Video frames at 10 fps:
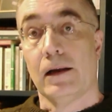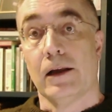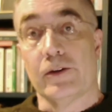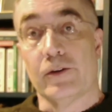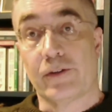
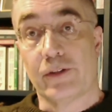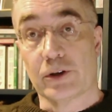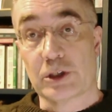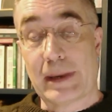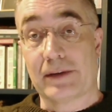You've thought
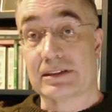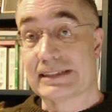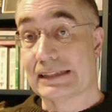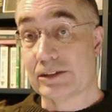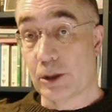about the
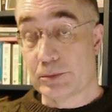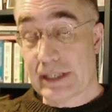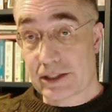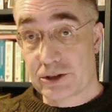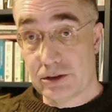standard
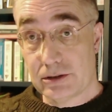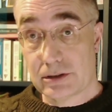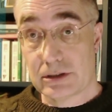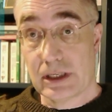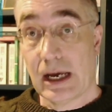
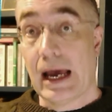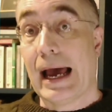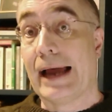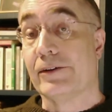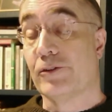objections
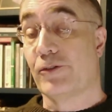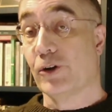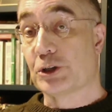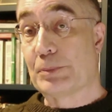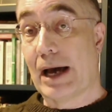and you've
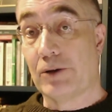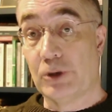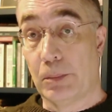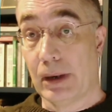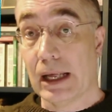thought about
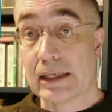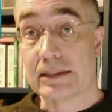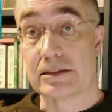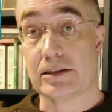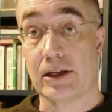replies
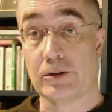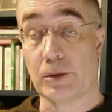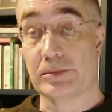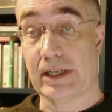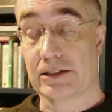to those
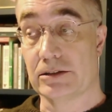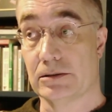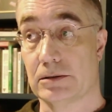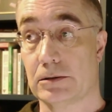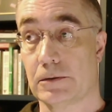
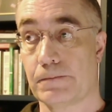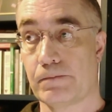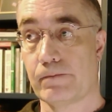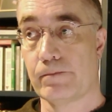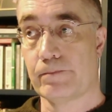objections.
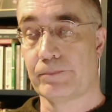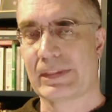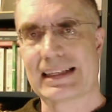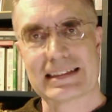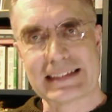
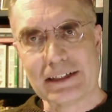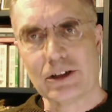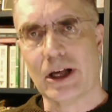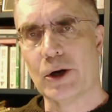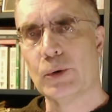Still
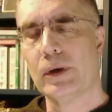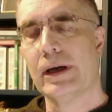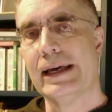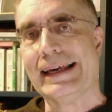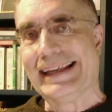though,
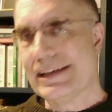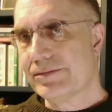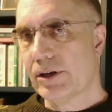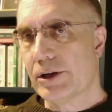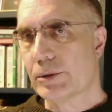even
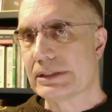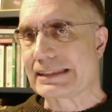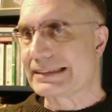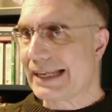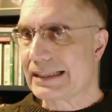though you
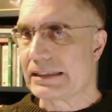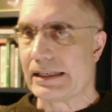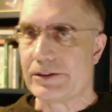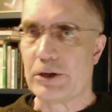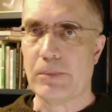understand it,
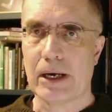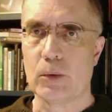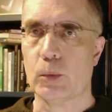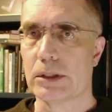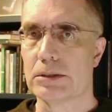you
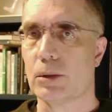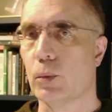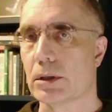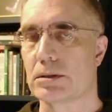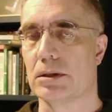might wonder
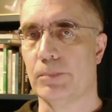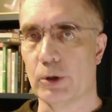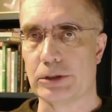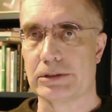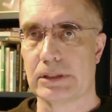what's the
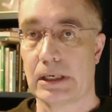point.